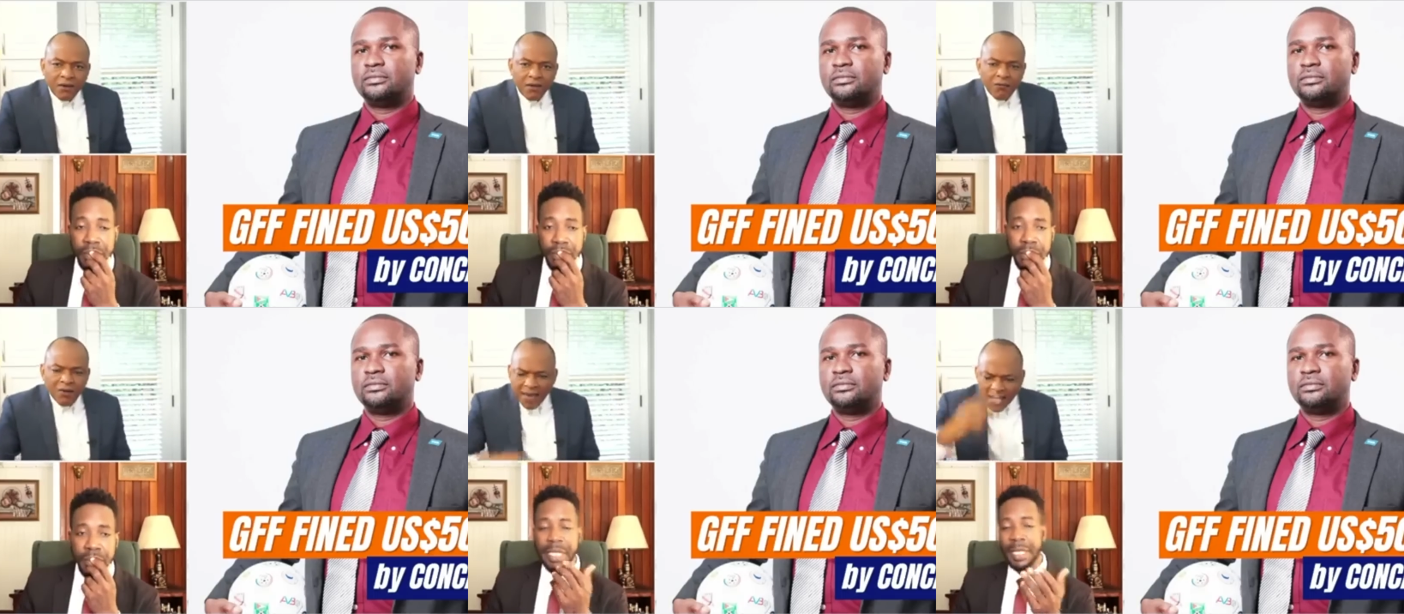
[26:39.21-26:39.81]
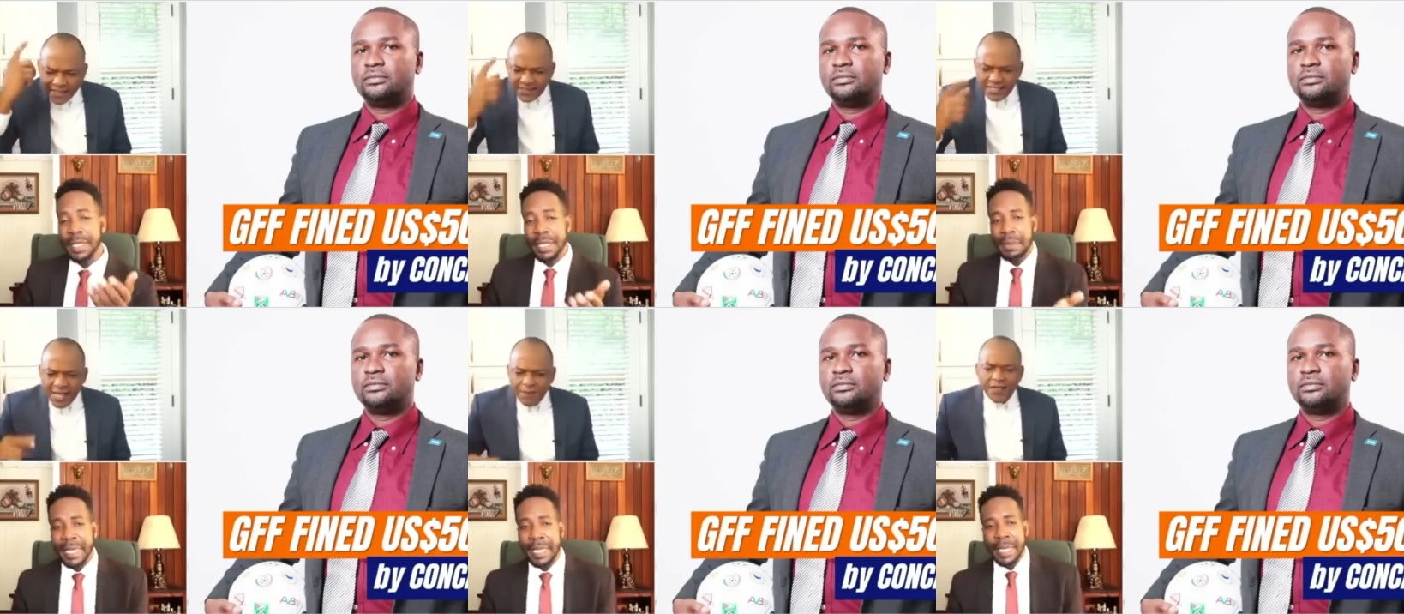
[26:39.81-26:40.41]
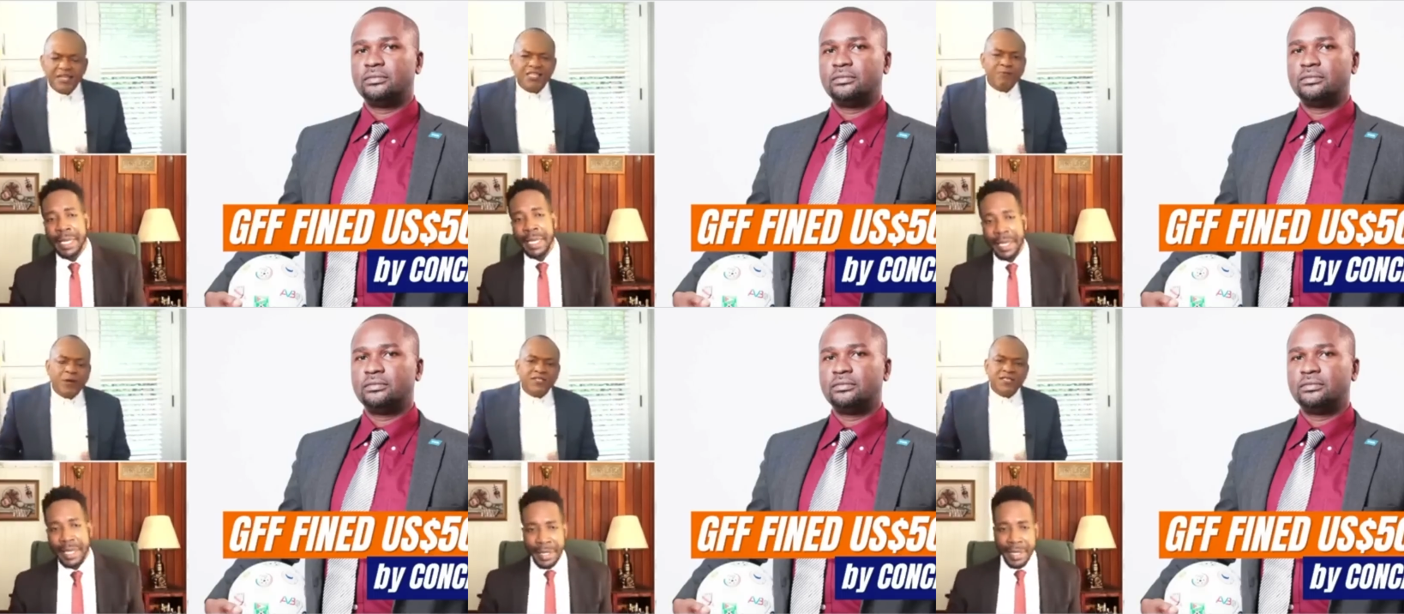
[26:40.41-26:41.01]
Speaker 1: Because big, this is happening in
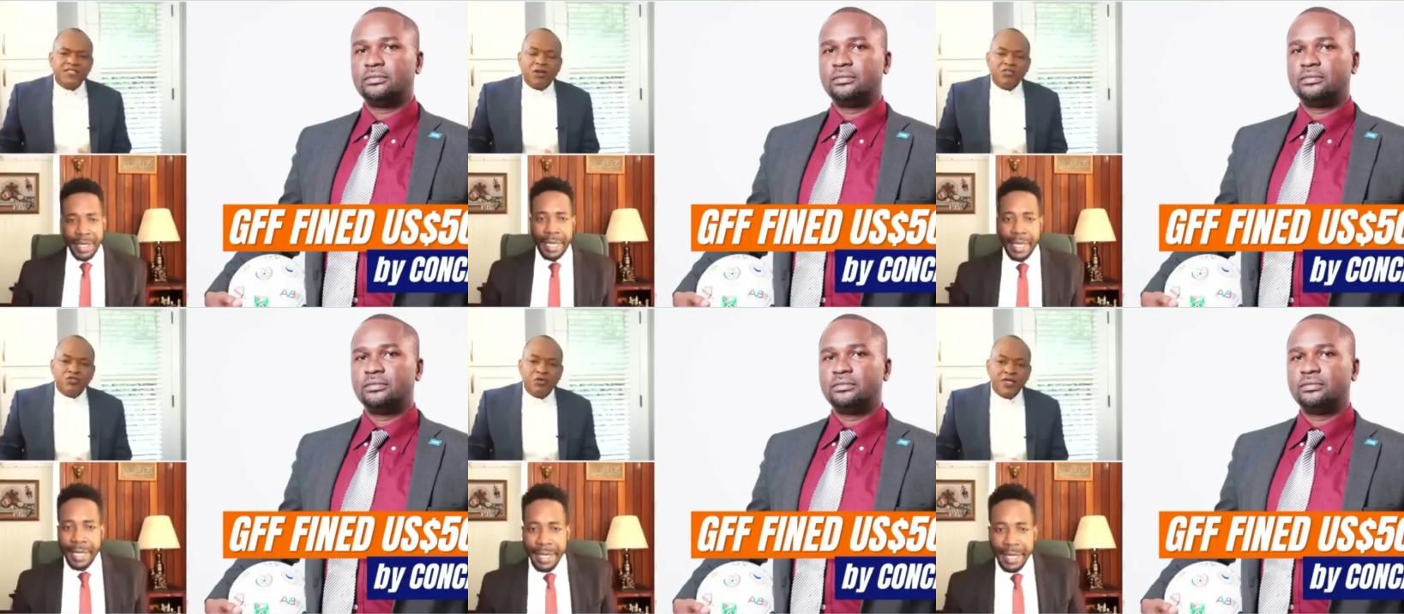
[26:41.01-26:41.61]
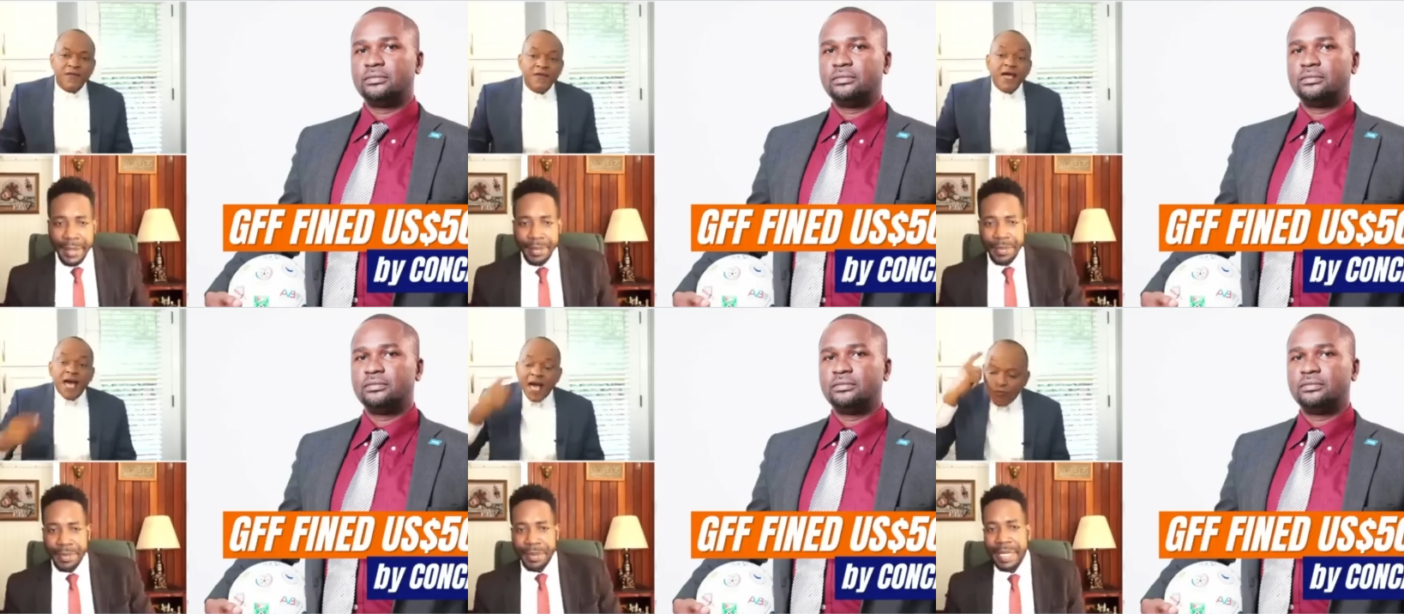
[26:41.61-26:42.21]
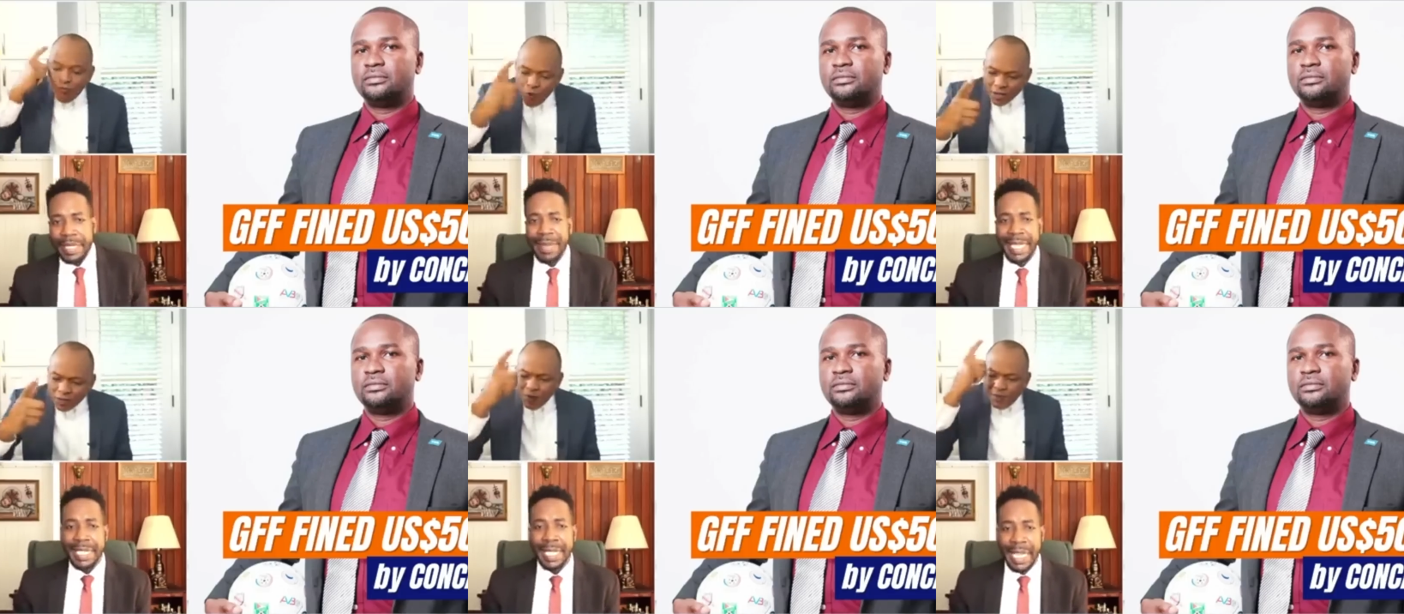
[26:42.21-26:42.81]
sports in this country. It's a big
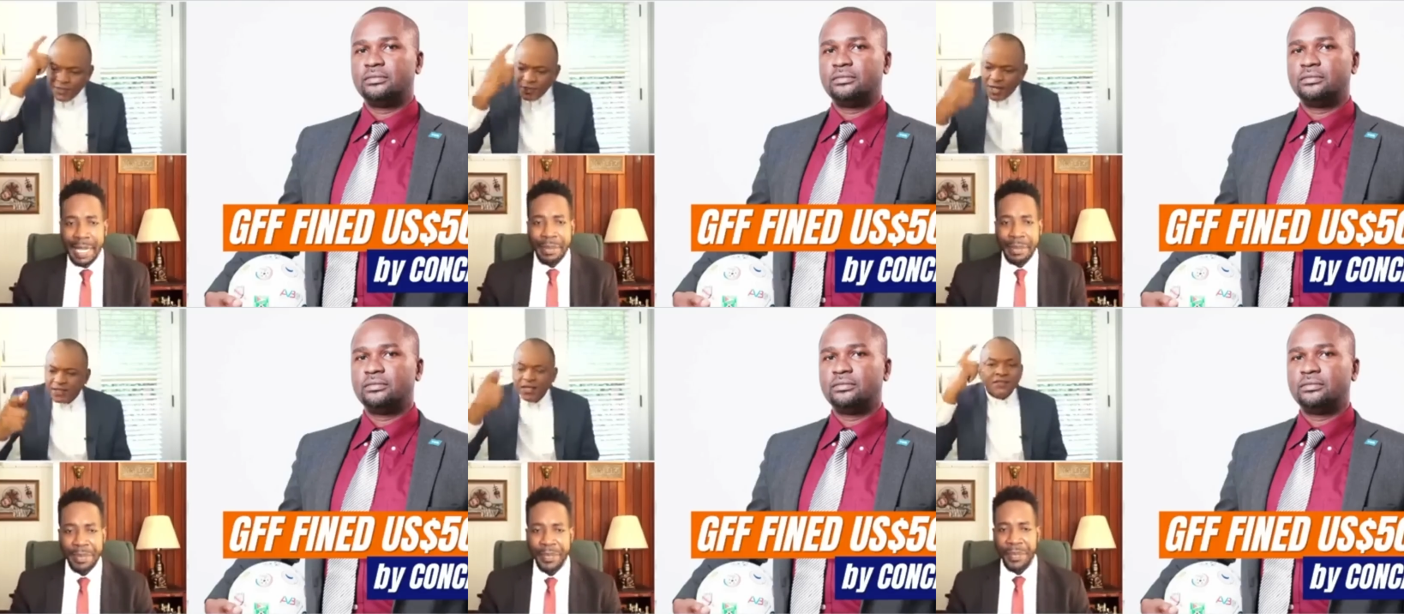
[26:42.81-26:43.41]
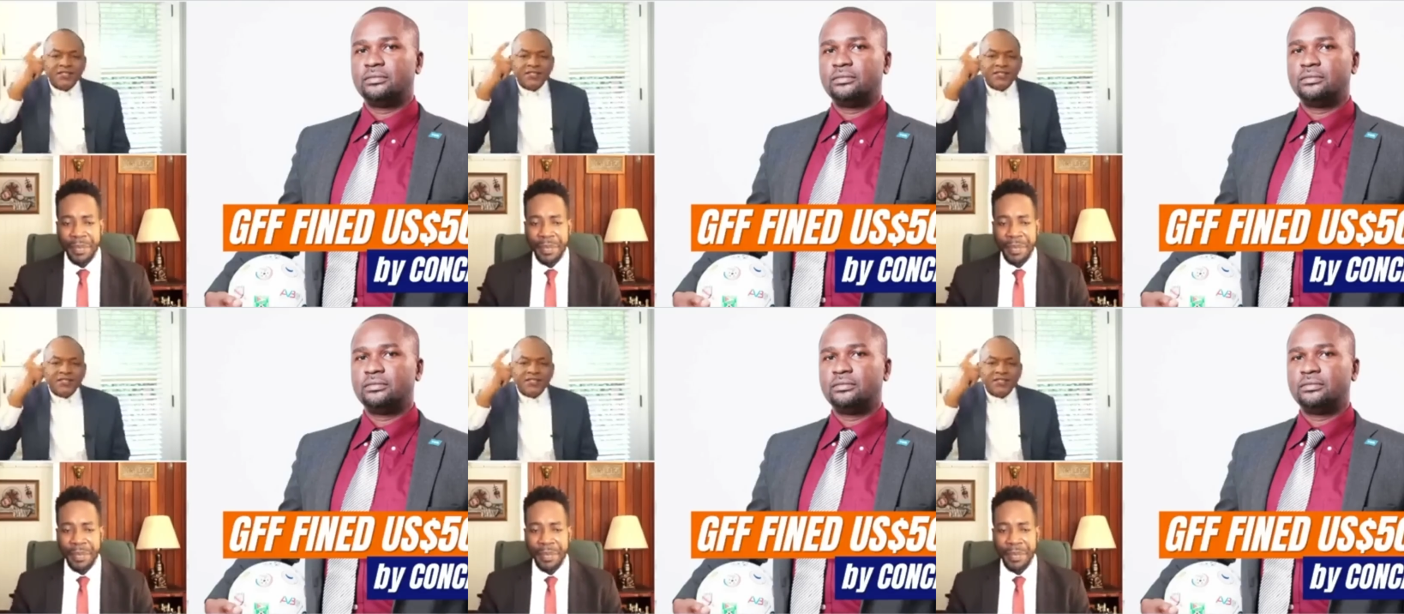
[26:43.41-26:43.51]
scam. To